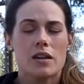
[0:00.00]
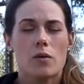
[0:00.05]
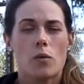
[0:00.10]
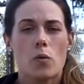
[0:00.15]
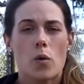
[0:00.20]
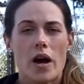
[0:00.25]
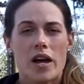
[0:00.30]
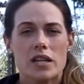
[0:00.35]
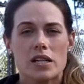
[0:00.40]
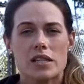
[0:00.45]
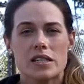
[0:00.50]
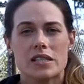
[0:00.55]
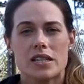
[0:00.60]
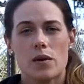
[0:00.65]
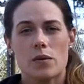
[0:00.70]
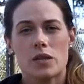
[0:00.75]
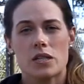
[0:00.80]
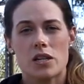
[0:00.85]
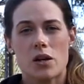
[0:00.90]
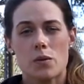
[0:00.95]
One is that
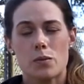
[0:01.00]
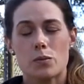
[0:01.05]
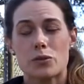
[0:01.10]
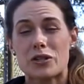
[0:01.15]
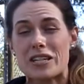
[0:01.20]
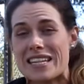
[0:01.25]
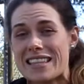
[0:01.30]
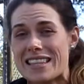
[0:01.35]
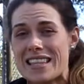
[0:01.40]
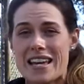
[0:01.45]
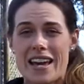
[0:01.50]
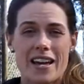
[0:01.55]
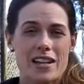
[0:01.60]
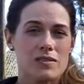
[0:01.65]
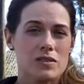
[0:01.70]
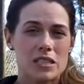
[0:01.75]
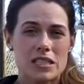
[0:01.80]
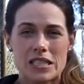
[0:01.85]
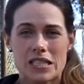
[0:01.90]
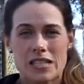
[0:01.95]
we don't breed the
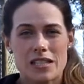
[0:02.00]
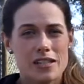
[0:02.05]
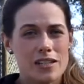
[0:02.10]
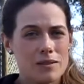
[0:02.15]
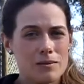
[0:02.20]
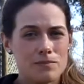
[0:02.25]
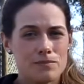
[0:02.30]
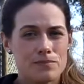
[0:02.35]
animals here.